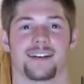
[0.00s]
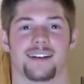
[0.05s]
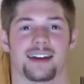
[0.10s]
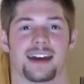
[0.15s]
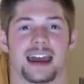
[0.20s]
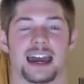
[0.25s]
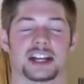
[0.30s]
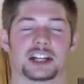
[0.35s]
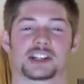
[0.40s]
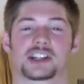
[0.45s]

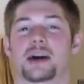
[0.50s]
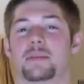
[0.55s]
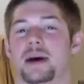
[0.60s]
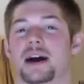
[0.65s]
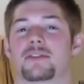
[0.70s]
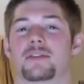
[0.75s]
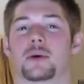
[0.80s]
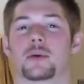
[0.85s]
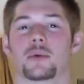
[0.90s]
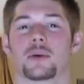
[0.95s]
And I just got
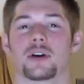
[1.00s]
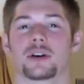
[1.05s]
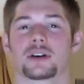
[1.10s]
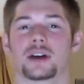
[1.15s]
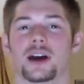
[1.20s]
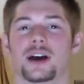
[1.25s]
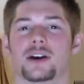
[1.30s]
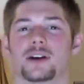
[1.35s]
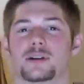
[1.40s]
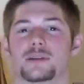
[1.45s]
back from a
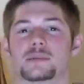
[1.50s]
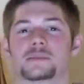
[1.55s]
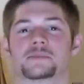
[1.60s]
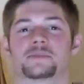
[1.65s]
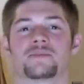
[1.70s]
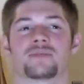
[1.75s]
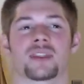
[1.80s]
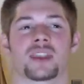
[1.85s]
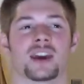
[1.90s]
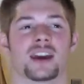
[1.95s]
workout,
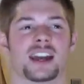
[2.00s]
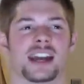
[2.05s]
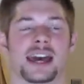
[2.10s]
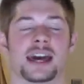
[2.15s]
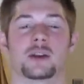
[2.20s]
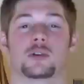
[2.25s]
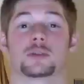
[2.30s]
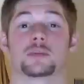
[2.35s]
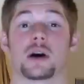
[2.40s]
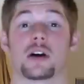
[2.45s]

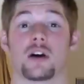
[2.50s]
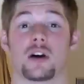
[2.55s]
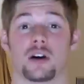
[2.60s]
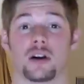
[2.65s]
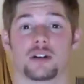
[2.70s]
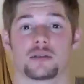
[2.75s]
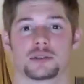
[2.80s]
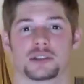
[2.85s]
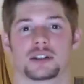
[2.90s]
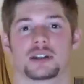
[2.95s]
and it was my
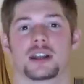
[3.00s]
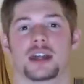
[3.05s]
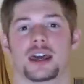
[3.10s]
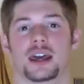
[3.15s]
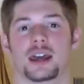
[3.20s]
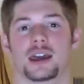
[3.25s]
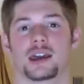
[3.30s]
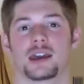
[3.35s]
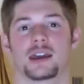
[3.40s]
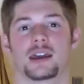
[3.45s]
arms
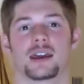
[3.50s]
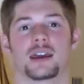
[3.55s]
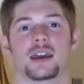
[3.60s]
today.